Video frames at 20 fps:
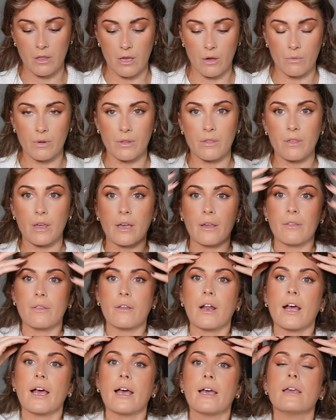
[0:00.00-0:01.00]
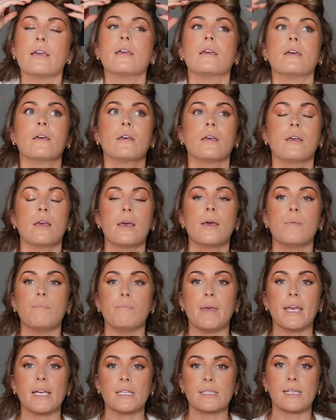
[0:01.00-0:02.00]
the only thing that I
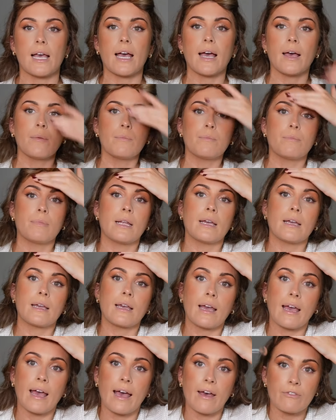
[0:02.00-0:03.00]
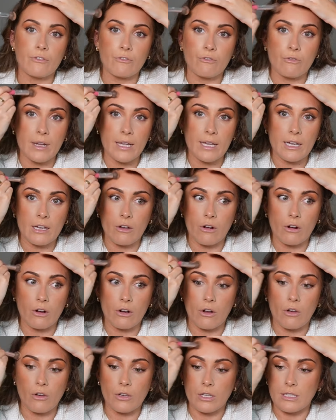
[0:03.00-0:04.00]
mix up. Like I haven't really got
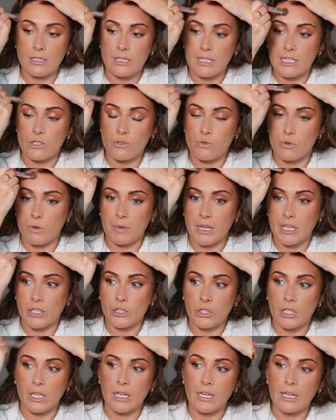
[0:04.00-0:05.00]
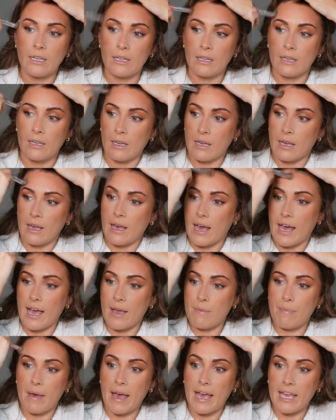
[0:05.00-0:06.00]
a loyalty to a blusher.
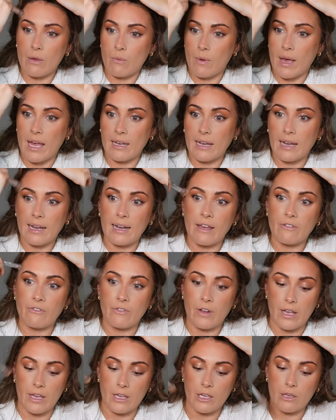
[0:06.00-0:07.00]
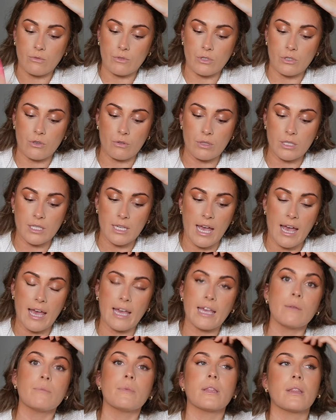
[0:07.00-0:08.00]
I buy one, I love it, I use it all the
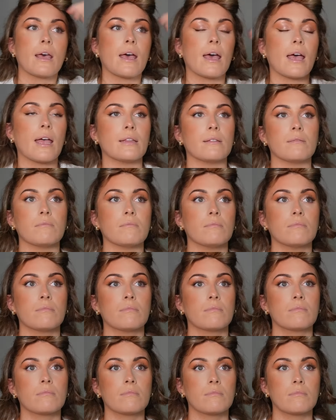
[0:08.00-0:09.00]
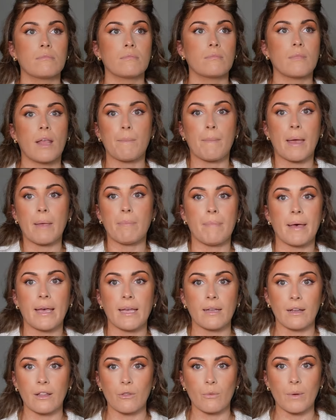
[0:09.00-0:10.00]
time and then I might buy
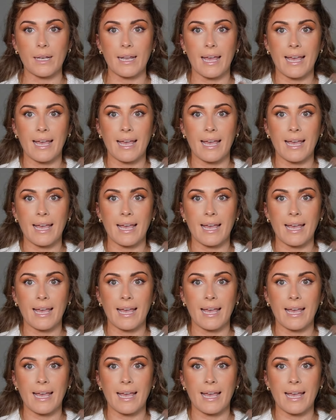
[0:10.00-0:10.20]
another one